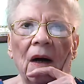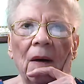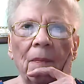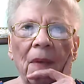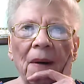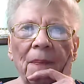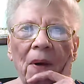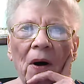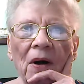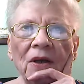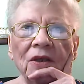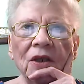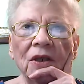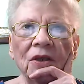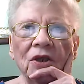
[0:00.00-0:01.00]
my
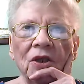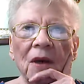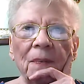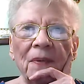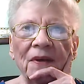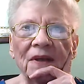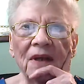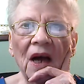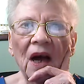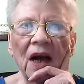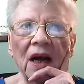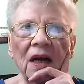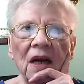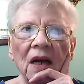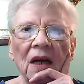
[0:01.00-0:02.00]
partisanship
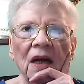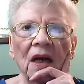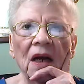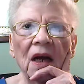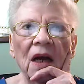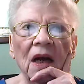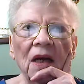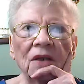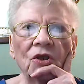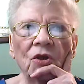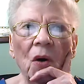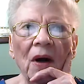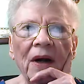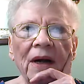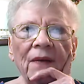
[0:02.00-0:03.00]
aside and
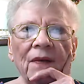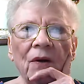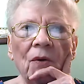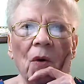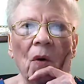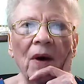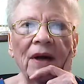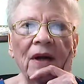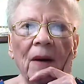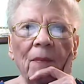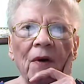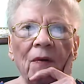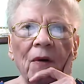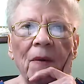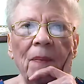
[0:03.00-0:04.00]
joining the growing
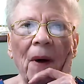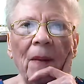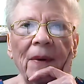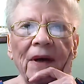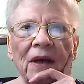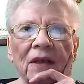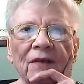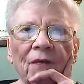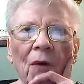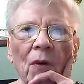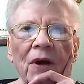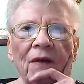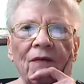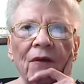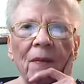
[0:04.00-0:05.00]
number of Republicans
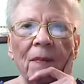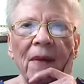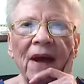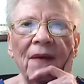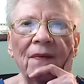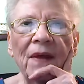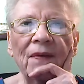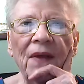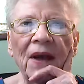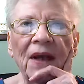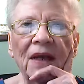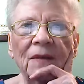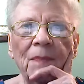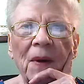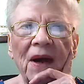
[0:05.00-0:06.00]
voting for the man they think
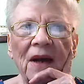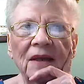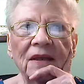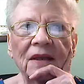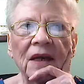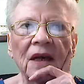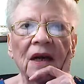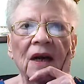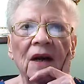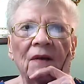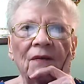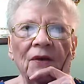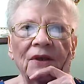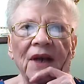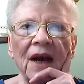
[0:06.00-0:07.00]
is best
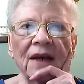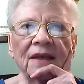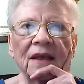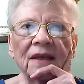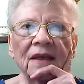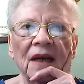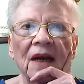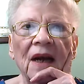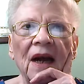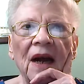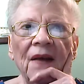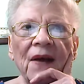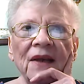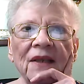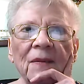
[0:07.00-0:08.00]
for Texas,
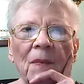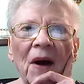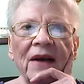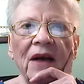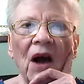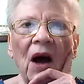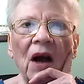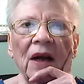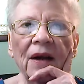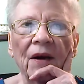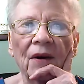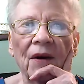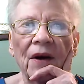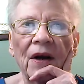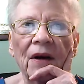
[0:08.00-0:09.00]
and that's Mike
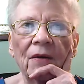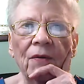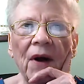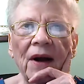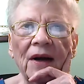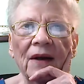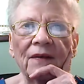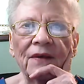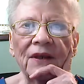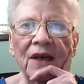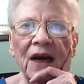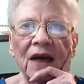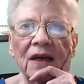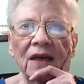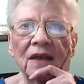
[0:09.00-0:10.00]
Collier, Ratliff
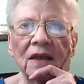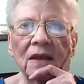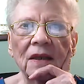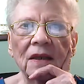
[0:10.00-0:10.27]
stated.